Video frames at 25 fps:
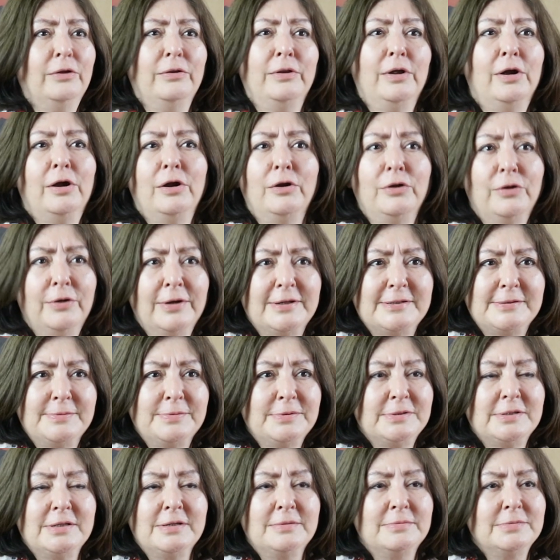You know, there are no
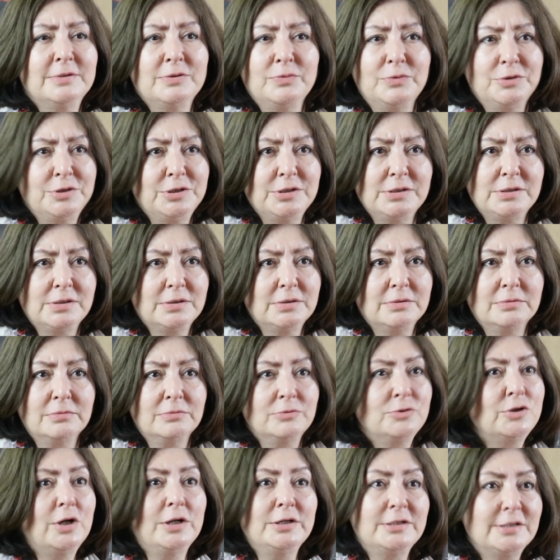ex Muslims, we're
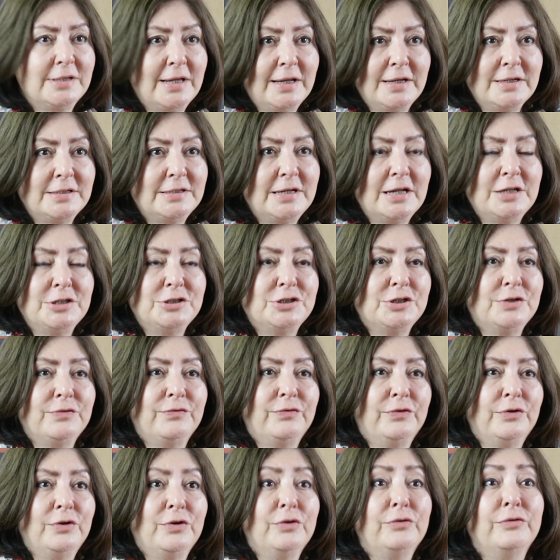just trying to get
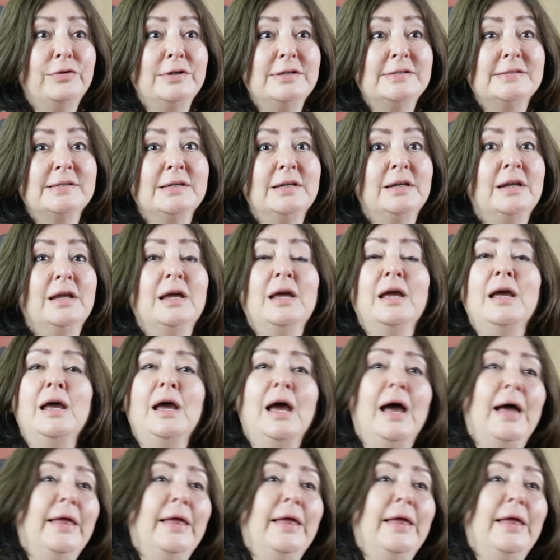attention for no reason.